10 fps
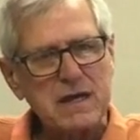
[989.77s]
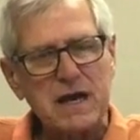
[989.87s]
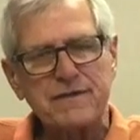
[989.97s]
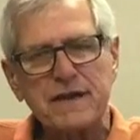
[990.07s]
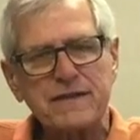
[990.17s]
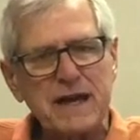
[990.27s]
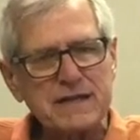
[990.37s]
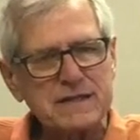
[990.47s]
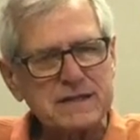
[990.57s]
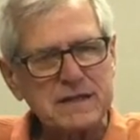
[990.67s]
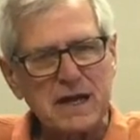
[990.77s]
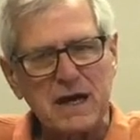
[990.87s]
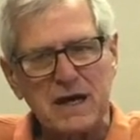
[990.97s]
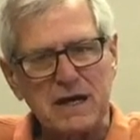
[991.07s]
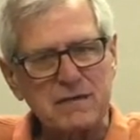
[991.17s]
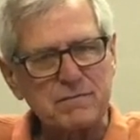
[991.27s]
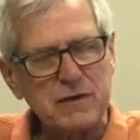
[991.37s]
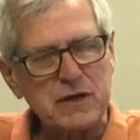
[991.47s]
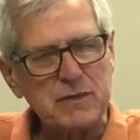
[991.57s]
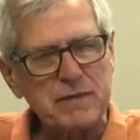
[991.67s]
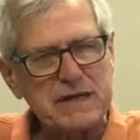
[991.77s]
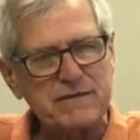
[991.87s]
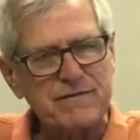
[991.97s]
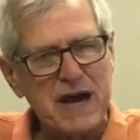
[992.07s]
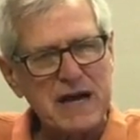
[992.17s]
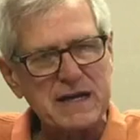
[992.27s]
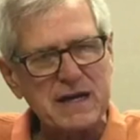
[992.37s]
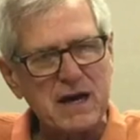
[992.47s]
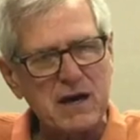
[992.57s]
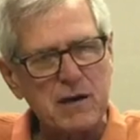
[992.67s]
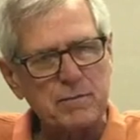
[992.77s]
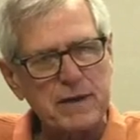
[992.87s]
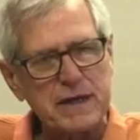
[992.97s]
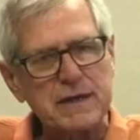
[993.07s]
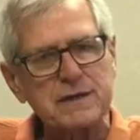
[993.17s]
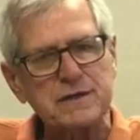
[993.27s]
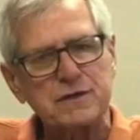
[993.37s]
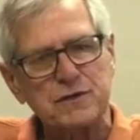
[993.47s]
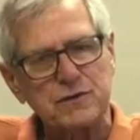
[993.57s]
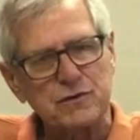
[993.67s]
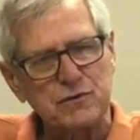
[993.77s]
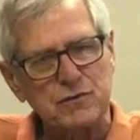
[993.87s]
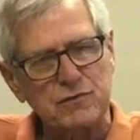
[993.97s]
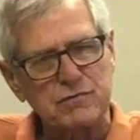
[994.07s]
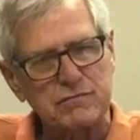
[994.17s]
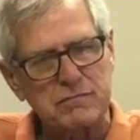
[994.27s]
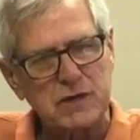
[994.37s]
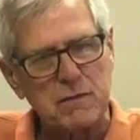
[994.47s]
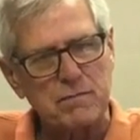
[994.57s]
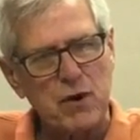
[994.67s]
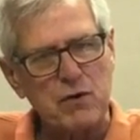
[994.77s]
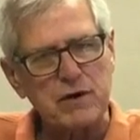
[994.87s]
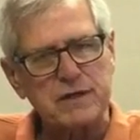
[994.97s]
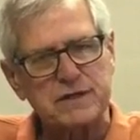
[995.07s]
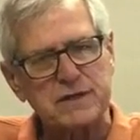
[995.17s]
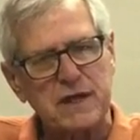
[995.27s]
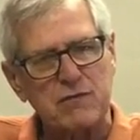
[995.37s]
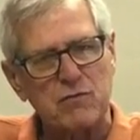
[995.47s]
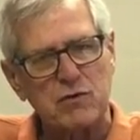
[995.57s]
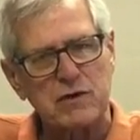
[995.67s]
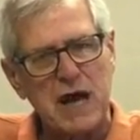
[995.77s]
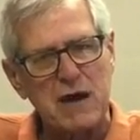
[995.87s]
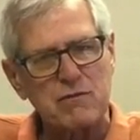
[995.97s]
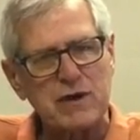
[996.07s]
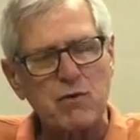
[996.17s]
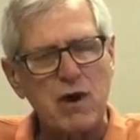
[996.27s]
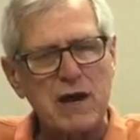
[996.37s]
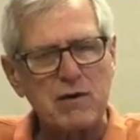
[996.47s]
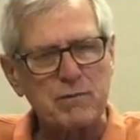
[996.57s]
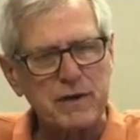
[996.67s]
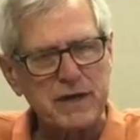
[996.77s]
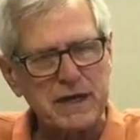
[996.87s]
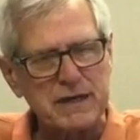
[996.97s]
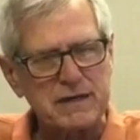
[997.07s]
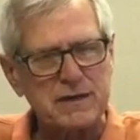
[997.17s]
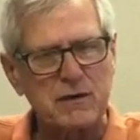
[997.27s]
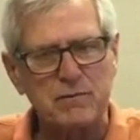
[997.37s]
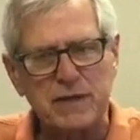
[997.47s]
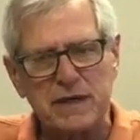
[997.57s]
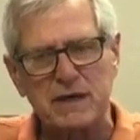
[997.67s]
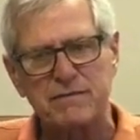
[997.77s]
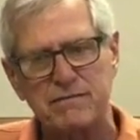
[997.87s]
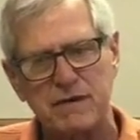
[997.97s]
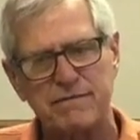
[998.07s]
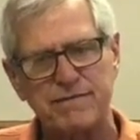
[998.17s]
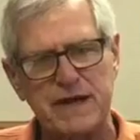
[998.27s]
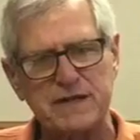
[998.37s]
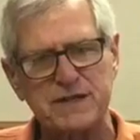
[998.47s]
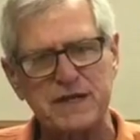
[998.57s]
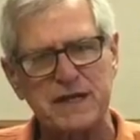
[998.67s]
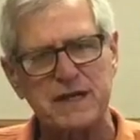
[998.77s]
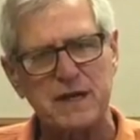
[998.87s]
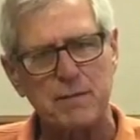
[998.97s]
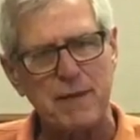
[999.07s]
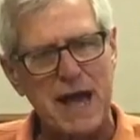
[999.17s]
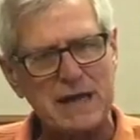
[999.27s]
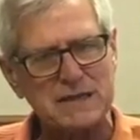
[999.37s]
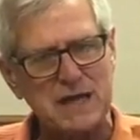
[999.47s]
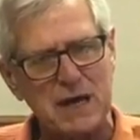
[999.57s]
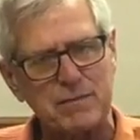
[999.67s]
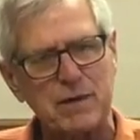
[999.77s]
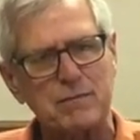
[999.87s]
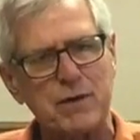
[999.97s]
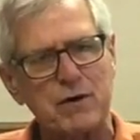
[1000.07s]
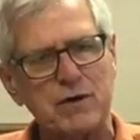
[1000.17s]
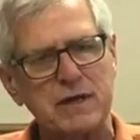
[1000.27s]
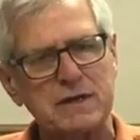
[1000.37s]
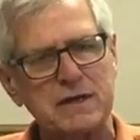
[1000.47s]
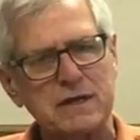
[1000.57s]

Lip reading: Yeah, I think that's going to be divided up into components that will not require bidding. There'll be a fencing and a backstop component,